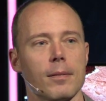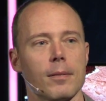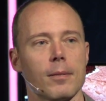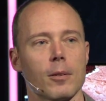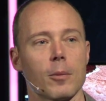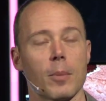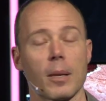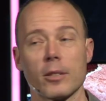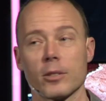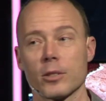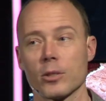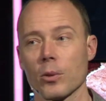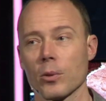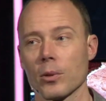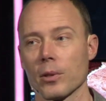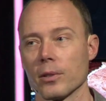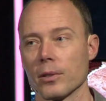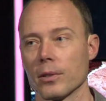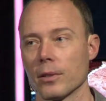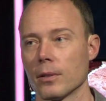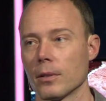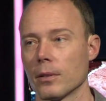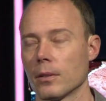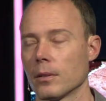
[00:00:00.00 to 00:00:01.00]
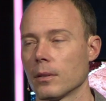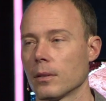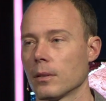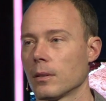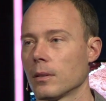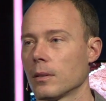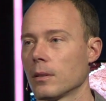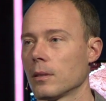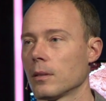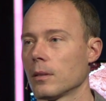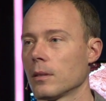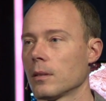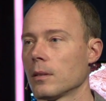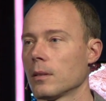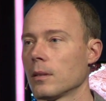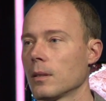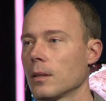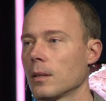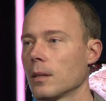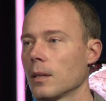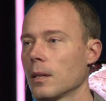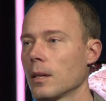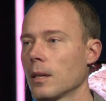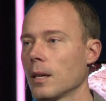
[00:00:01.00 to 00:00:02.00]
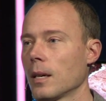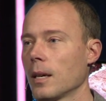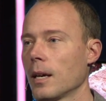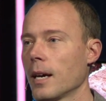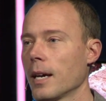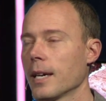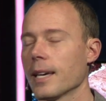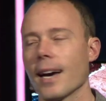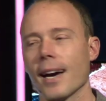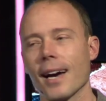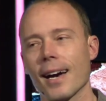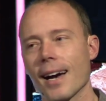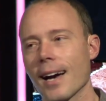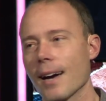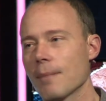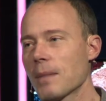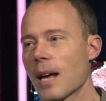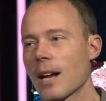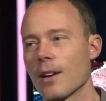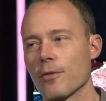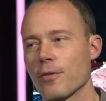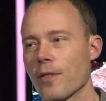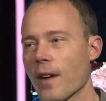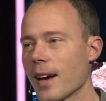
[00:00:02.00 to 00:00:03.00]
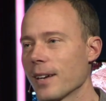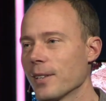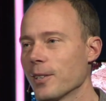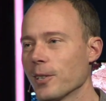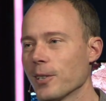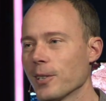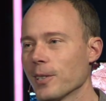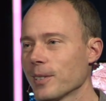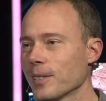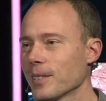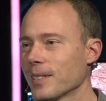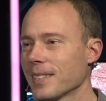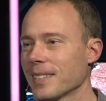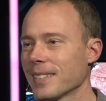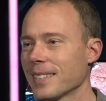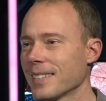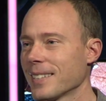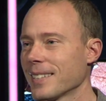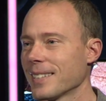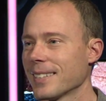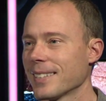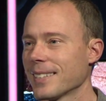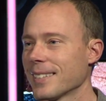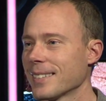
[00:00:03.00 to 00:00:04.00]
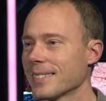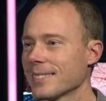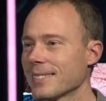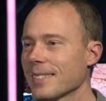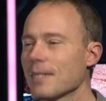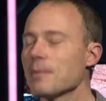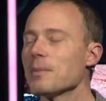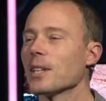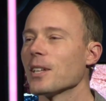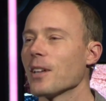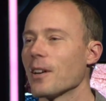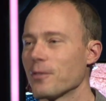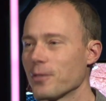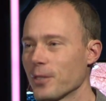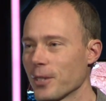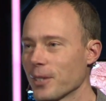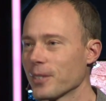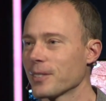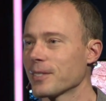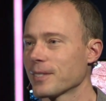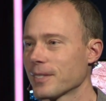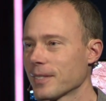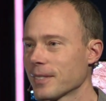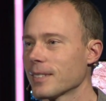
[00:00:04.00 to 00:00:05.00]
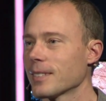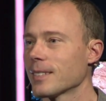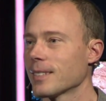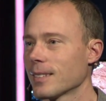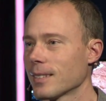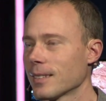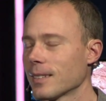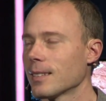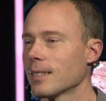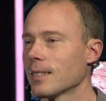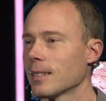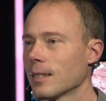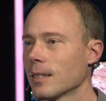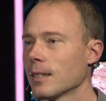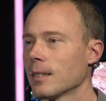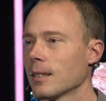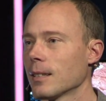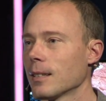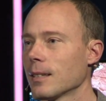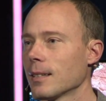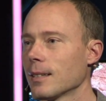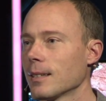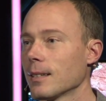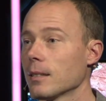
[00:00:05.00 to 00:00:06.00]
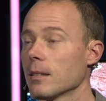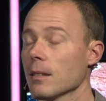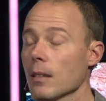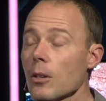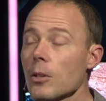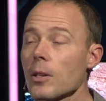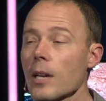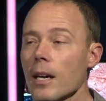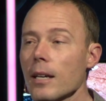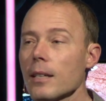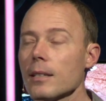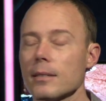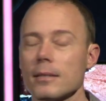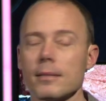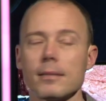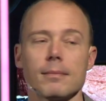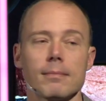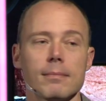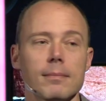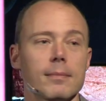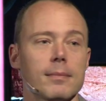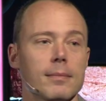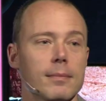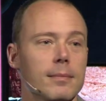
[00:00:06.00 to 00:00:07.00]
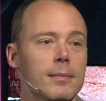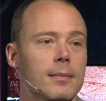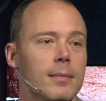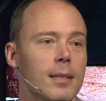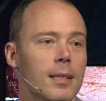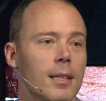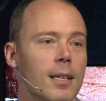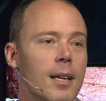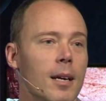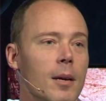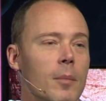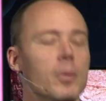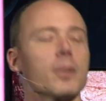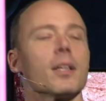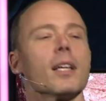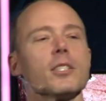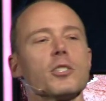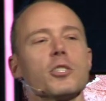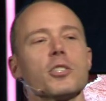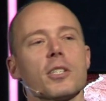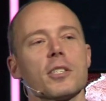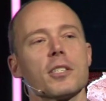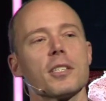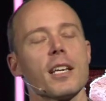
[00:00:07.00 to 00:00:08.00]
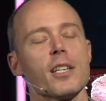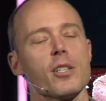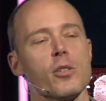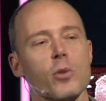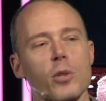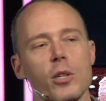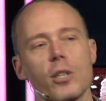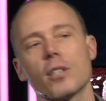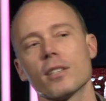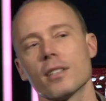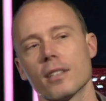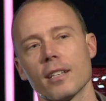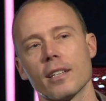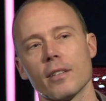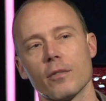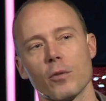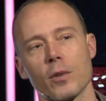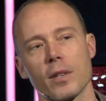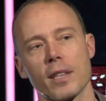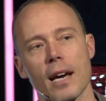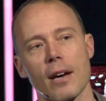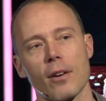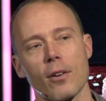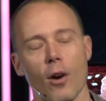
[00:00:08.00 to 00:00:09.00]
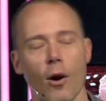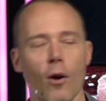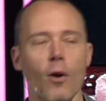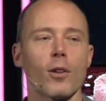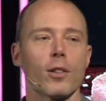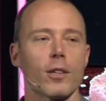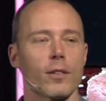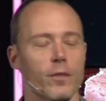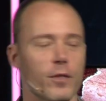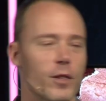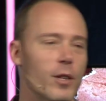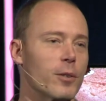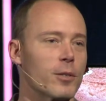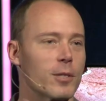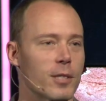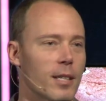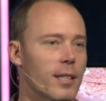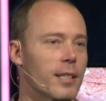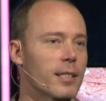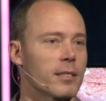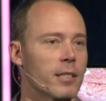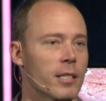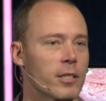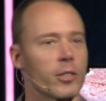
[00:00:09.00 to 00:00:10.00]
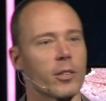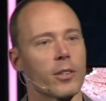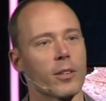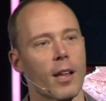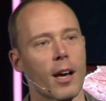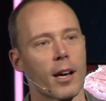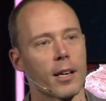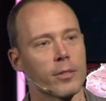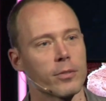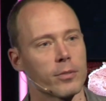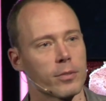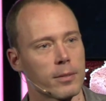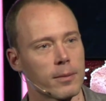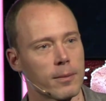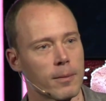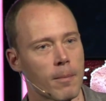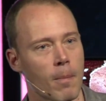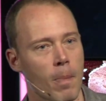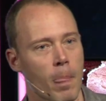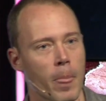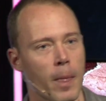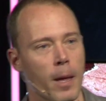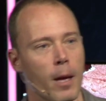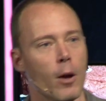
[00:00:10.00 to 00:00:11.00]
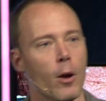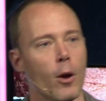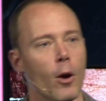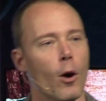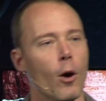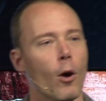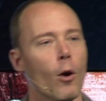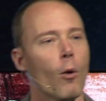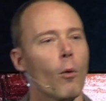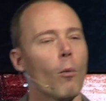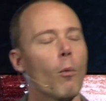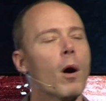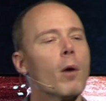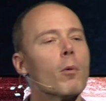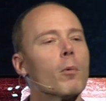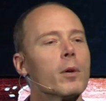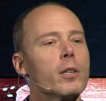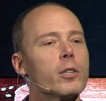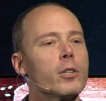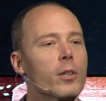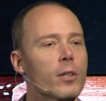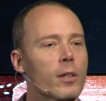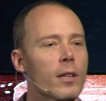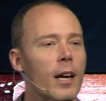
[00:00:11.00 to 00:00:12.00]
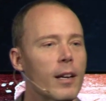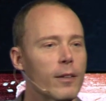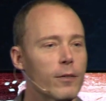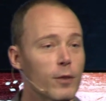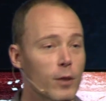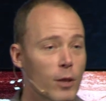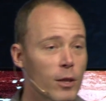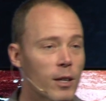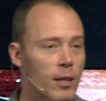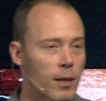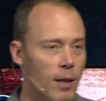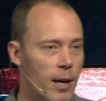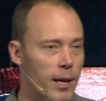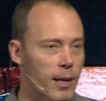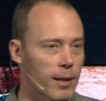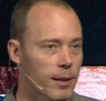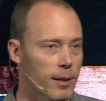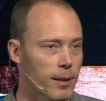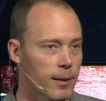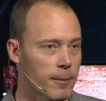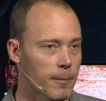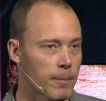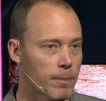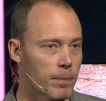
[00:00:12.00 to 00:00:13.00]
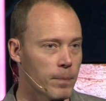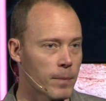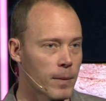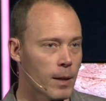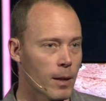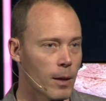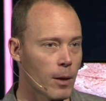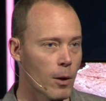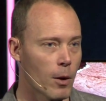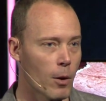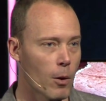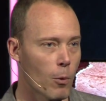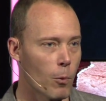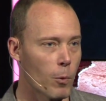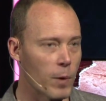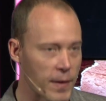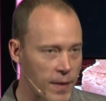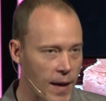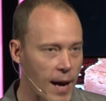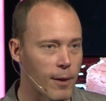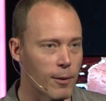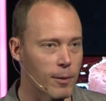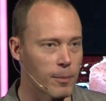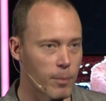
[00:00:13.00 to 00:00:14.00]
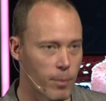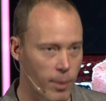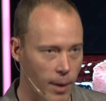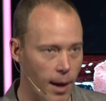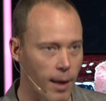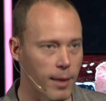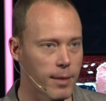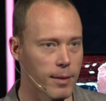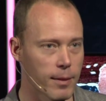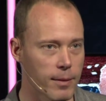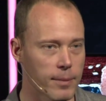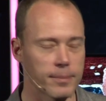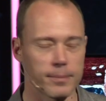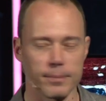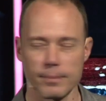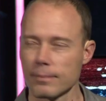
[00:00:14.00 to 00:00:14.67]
What about a sword? Yeah, I'm not a fighter. I'm a lover. Okay. But let's just say you could live without all of those things in your life. What would your life look like without breath?